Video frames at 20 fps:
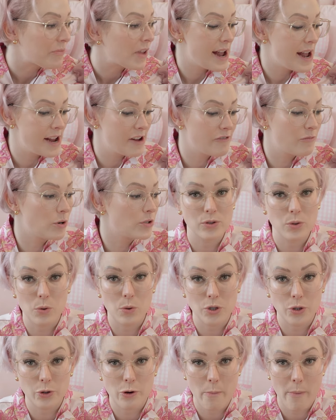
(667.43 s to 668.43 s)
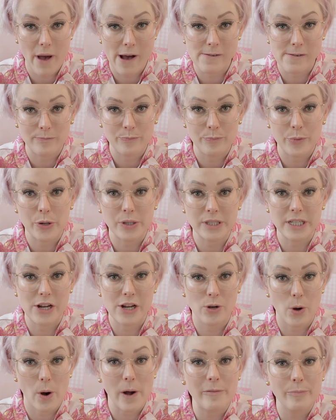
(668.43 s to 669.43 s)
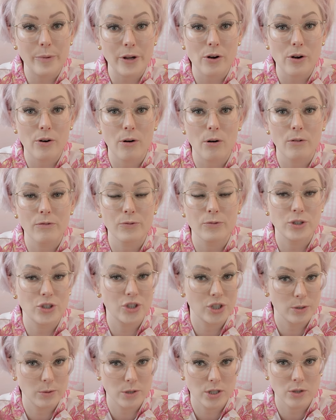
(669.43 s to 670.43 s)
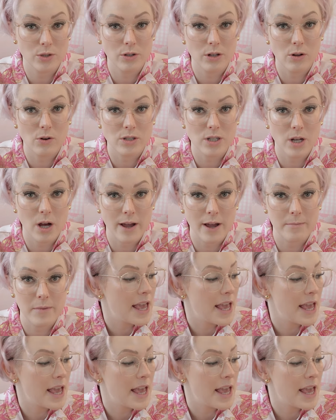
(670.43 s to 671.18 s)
I have what to talk to you about. Because I know I've been gone for too long time.